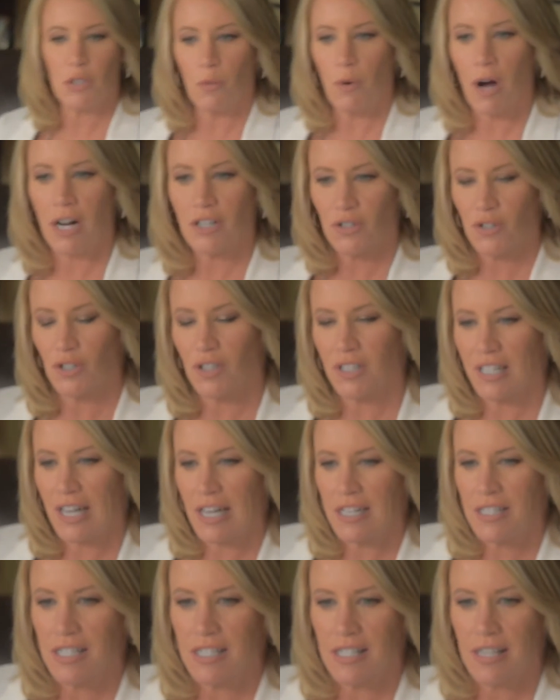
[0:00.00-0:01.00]
watch certain
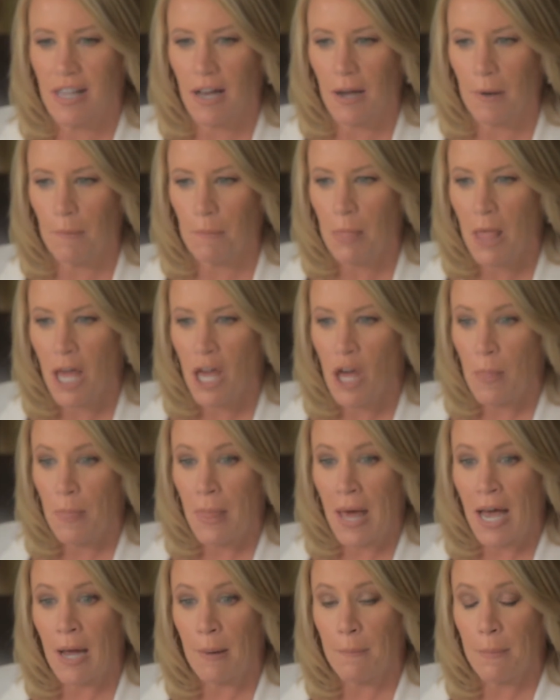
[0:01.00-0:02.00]
cases
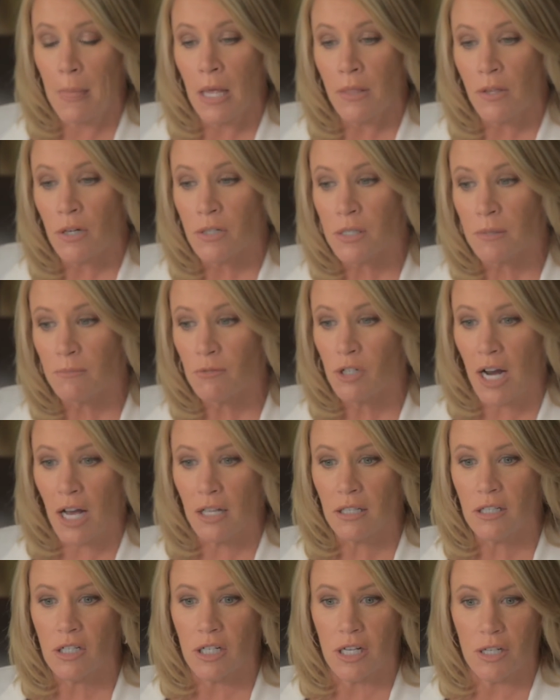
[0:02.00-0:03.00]
that there's some
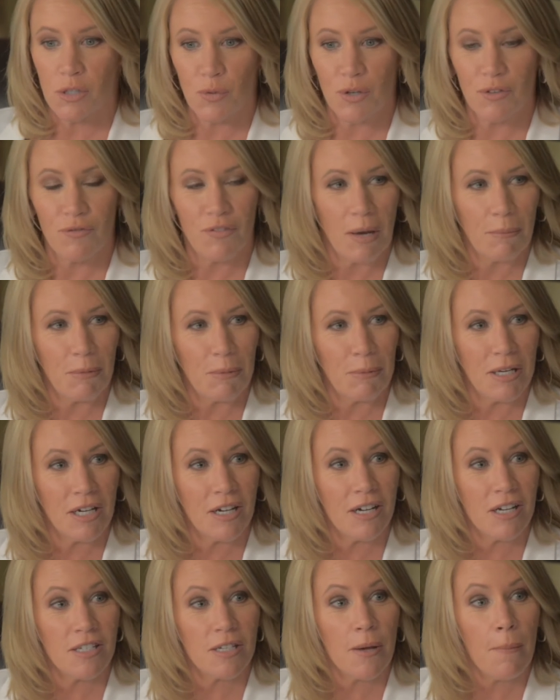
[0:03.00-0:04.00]
challenges with family,
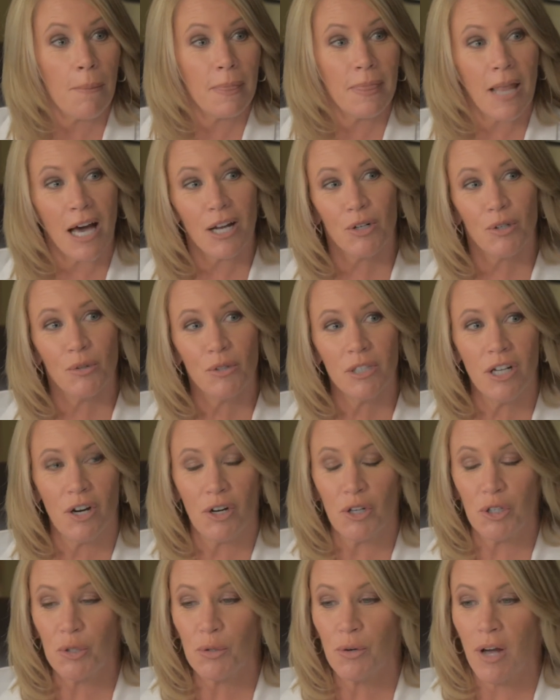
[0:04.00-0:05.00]
because not only are
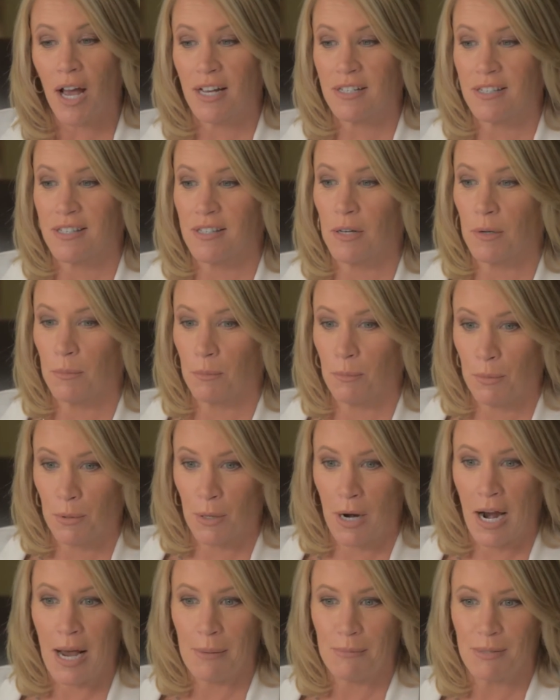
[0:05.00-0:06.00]
you, as the
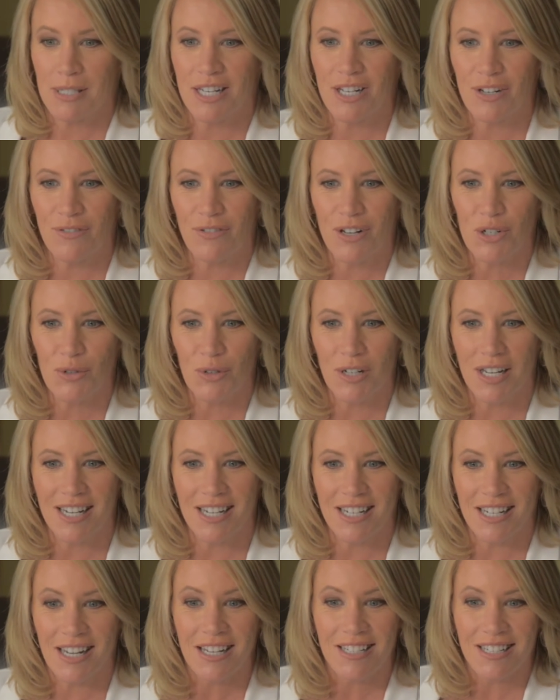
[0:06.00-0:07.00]
perhaps individual
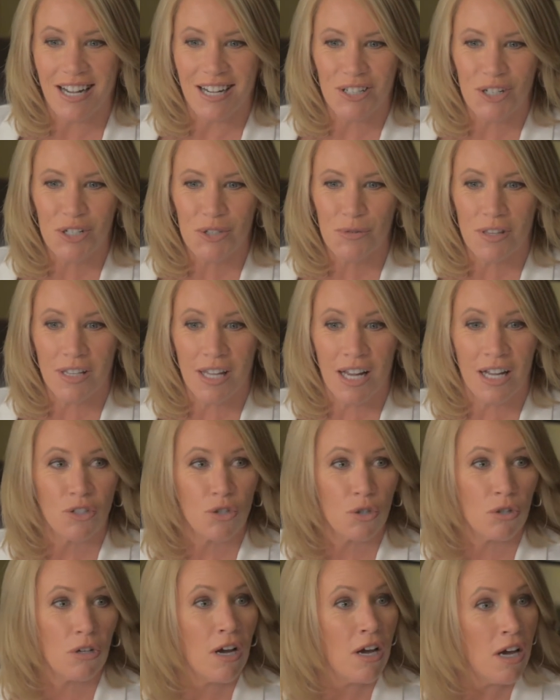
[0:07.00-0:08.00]
getting diagnosed with
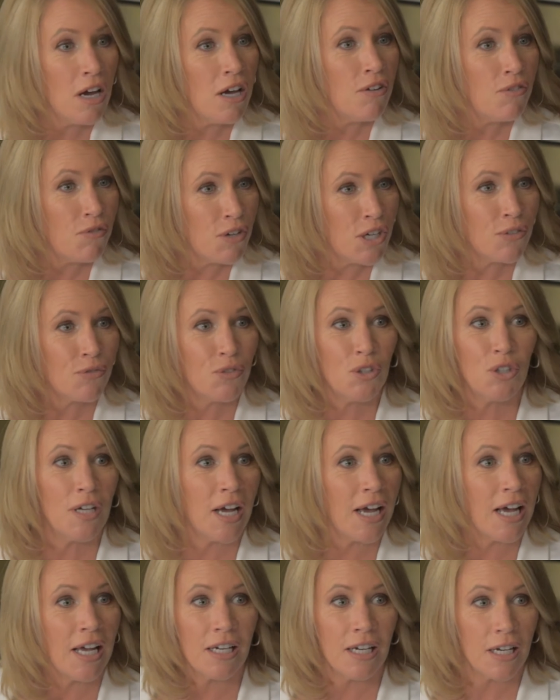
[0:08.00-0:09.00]
cancer, fearful
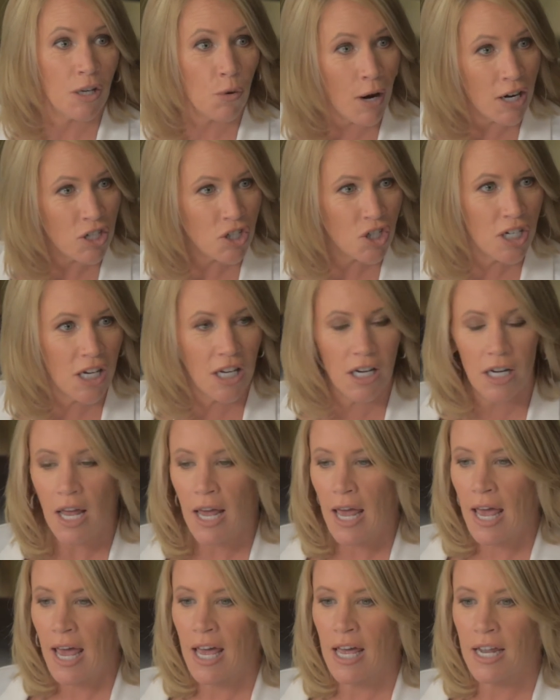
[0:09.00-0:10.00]
and questioning,
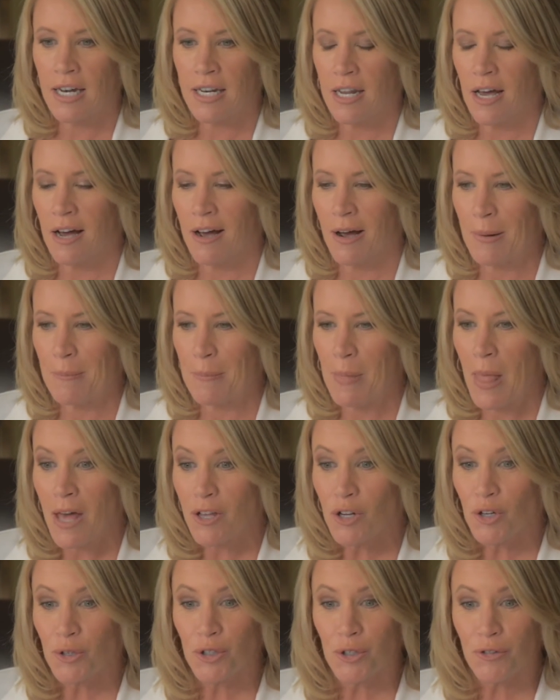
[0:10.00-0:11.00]
and
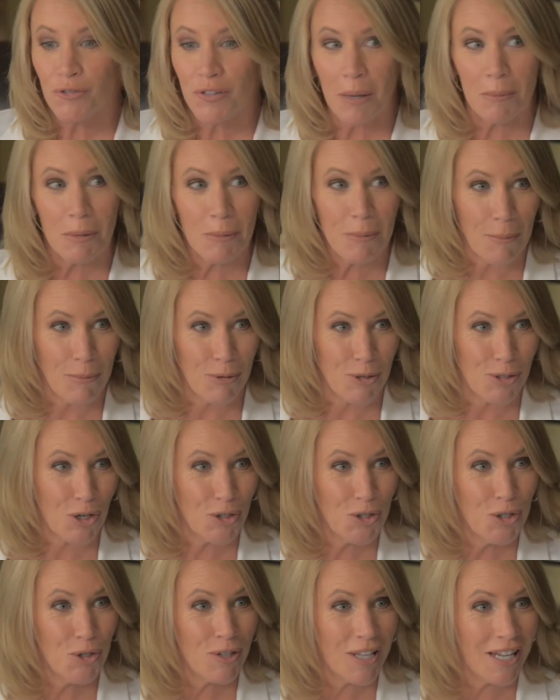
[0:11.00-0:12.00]
your family members are
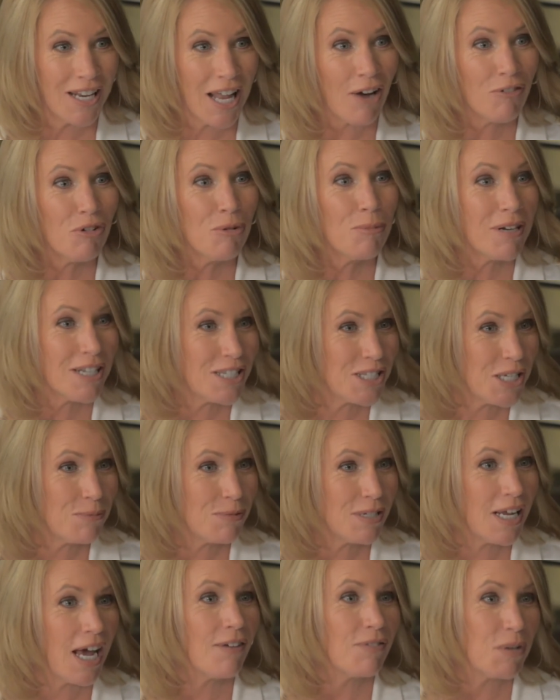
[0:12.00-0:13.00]
too, and then everybody seems
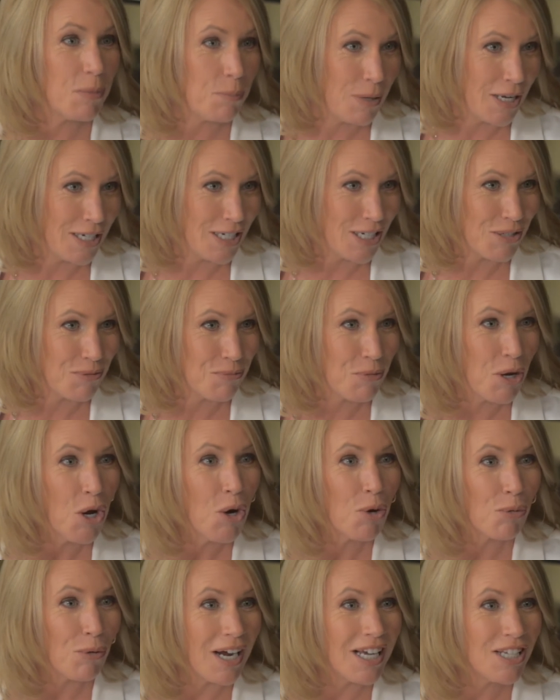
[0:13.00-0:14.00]
to have an opinion,
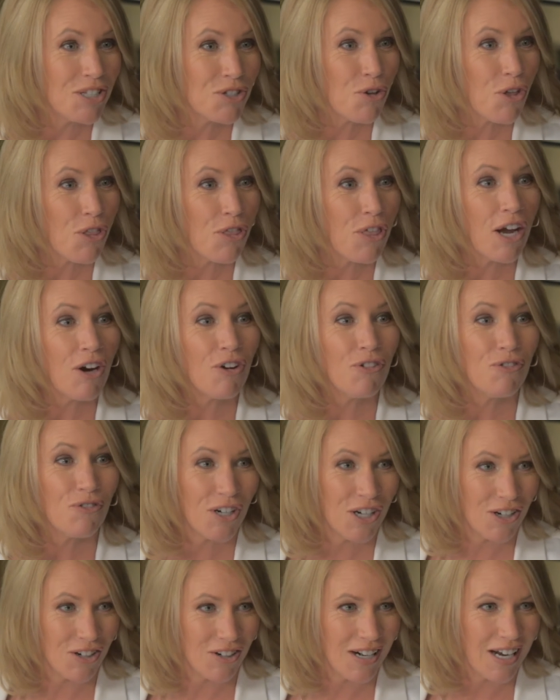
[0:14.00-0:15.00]
right? So their
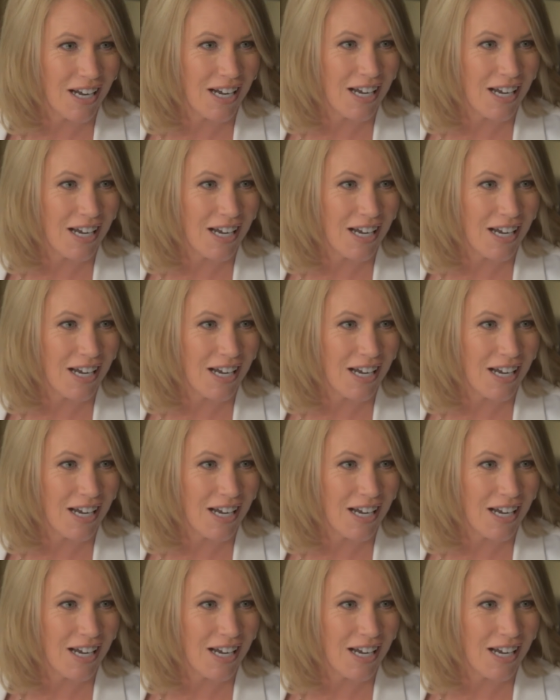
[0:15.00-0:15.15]
fear